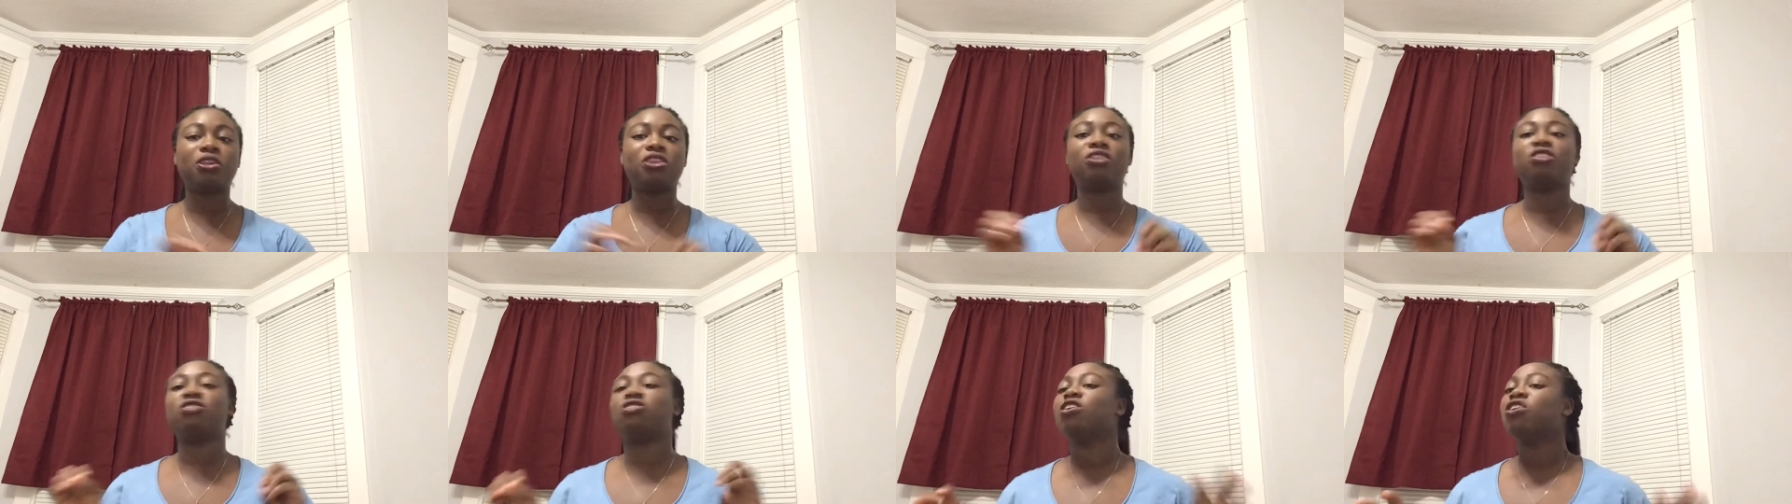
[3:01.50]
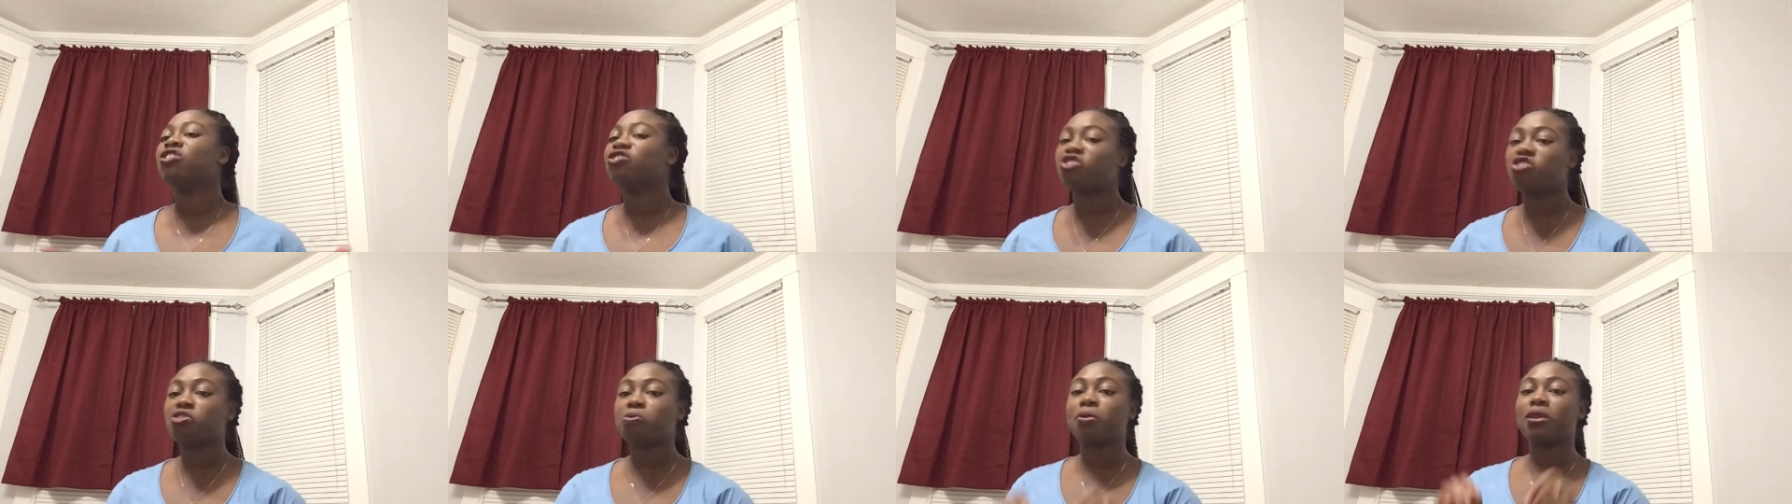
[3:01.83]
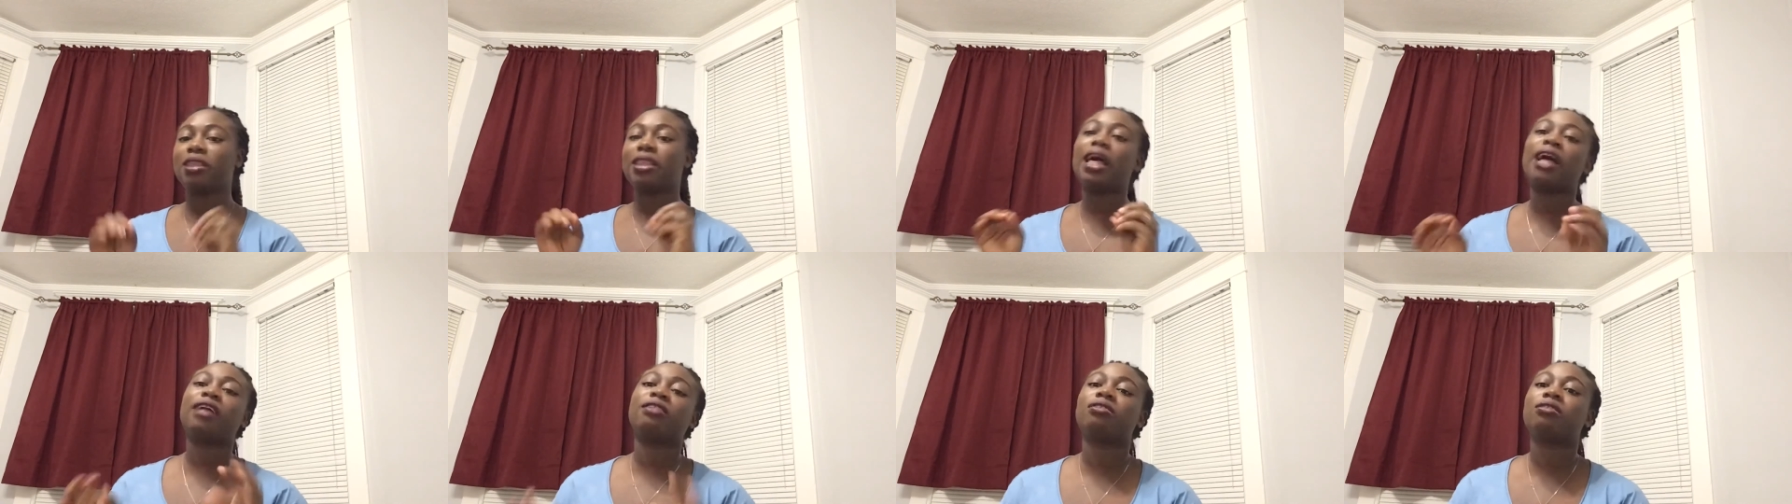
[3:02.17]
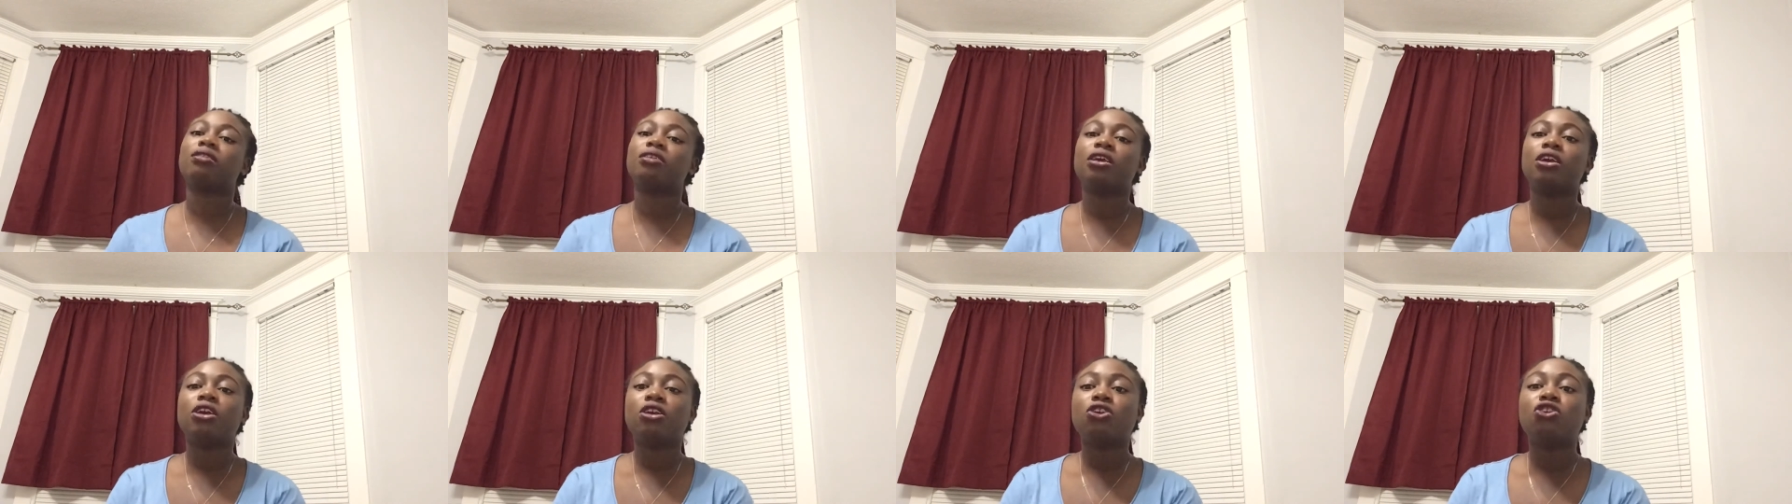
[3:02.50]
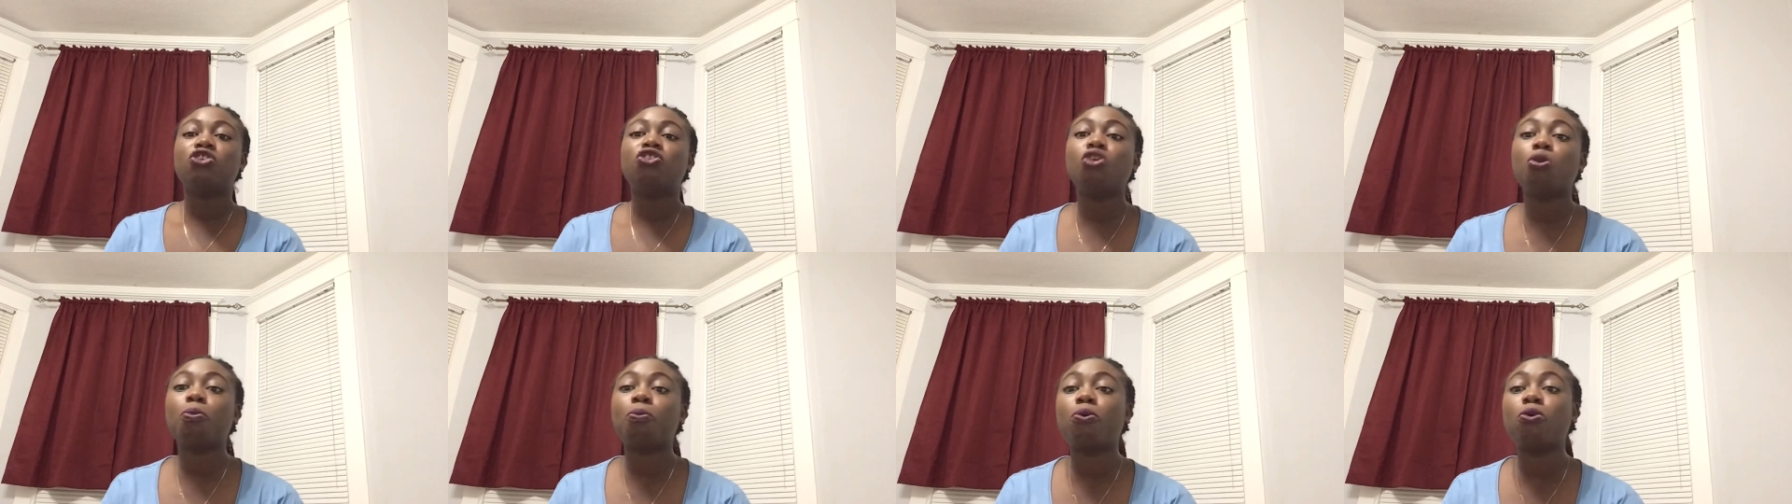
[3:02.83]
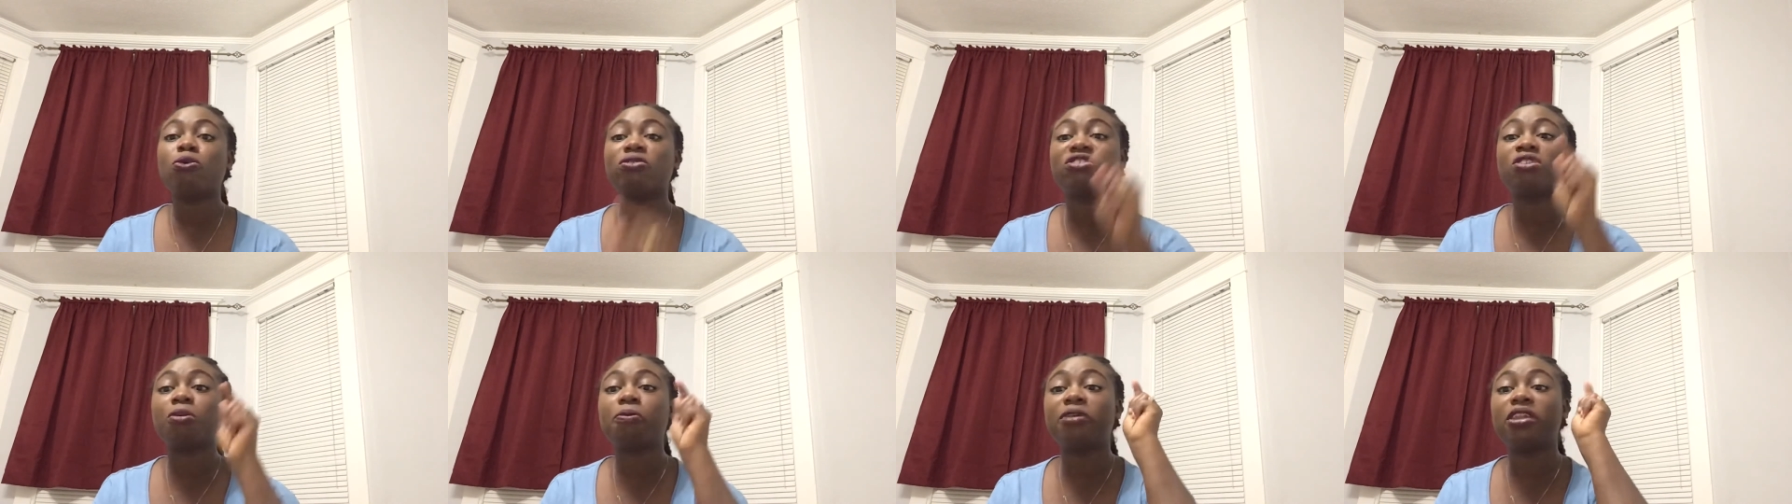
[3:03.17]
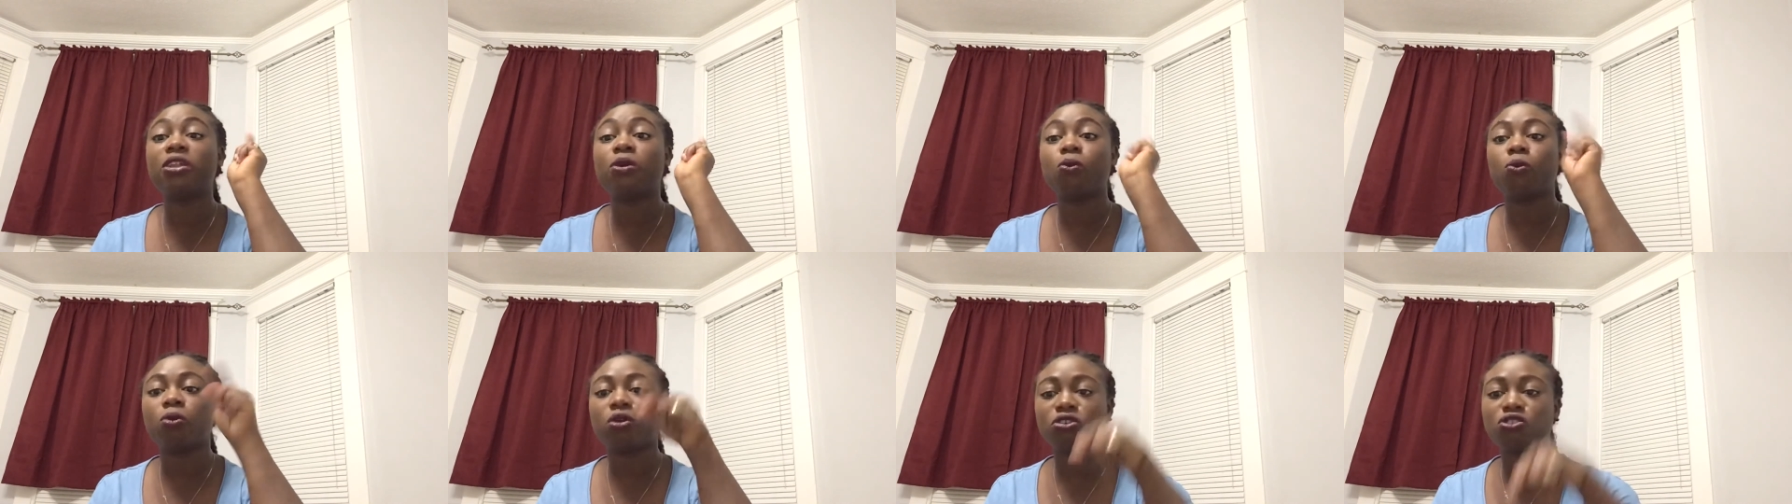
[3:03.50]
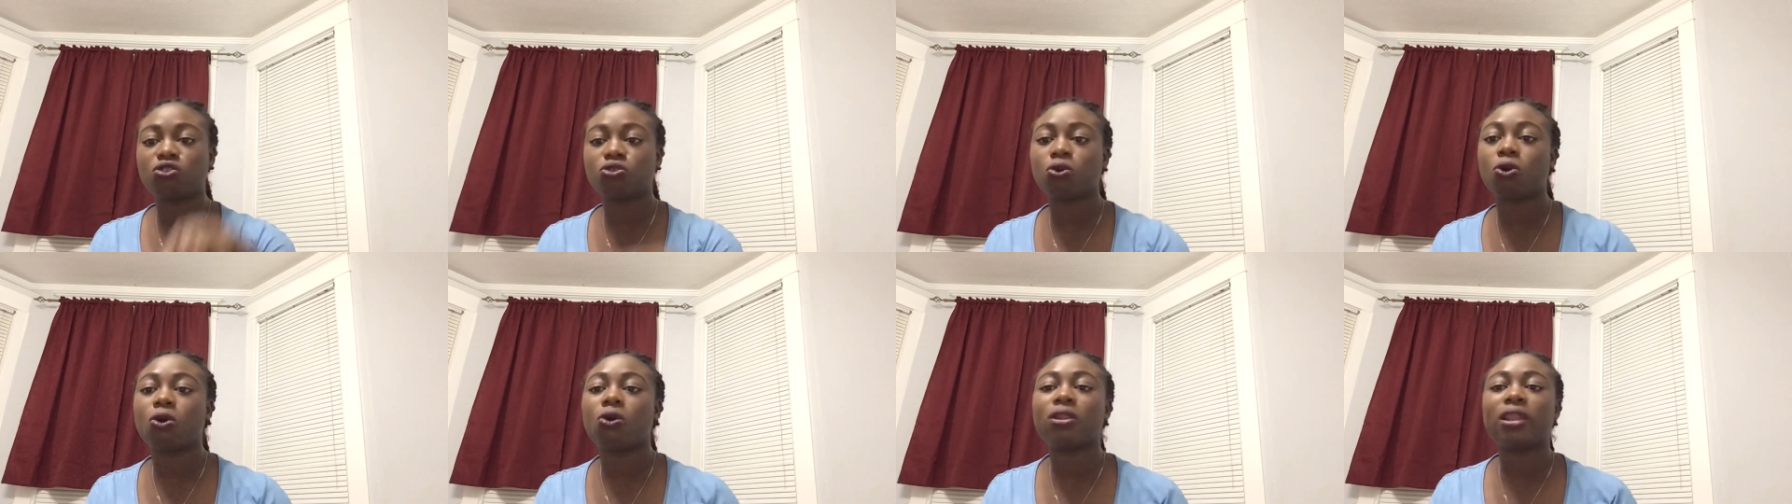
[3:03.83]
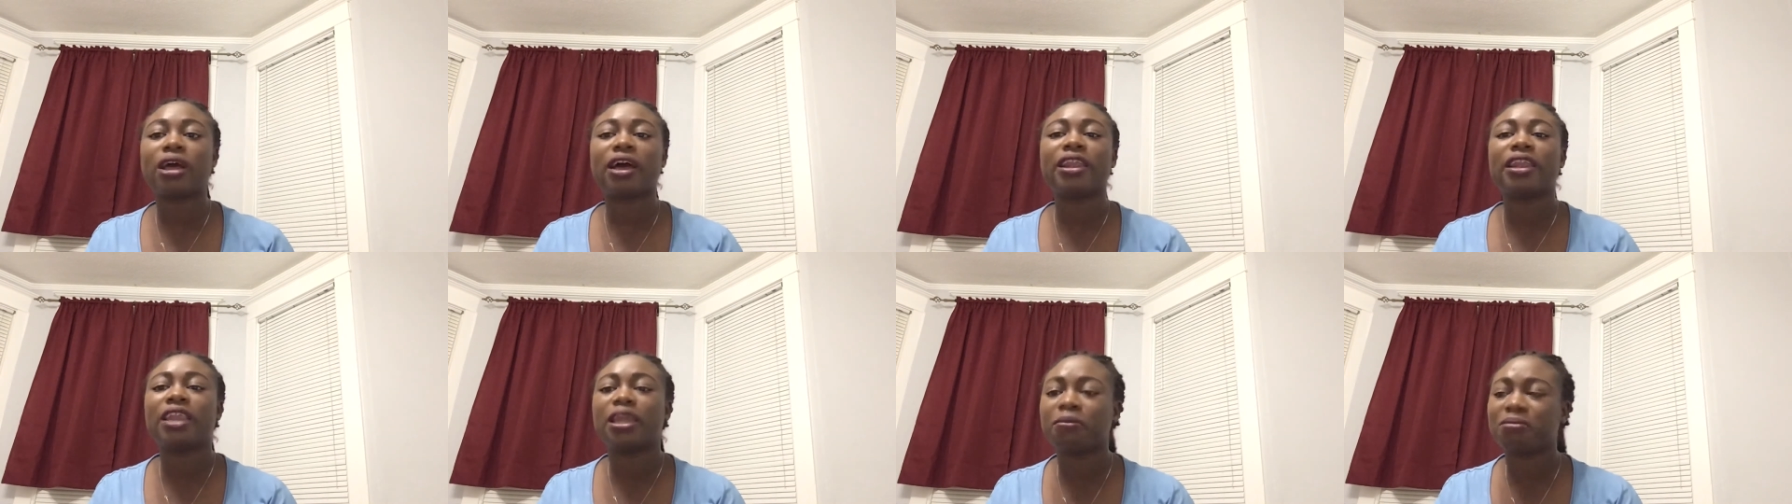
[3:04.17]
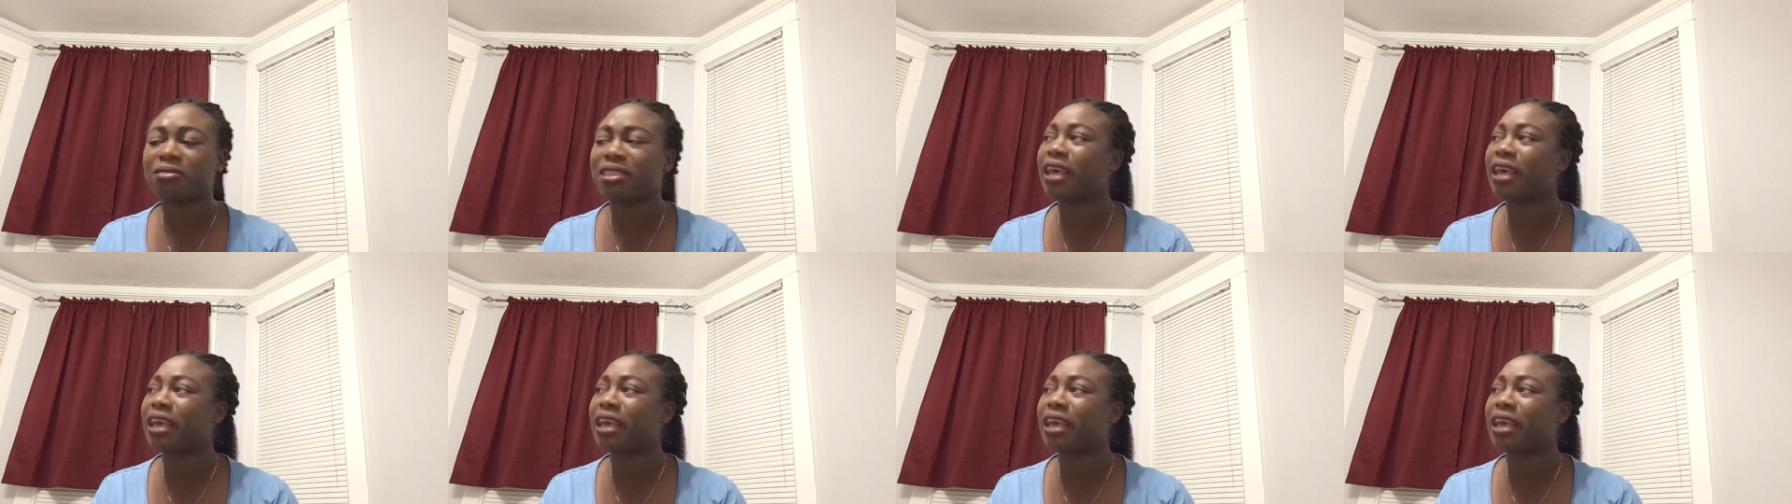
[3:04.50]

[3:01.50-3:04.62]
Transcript: this, she's been that. You people will still be the ones to call her names.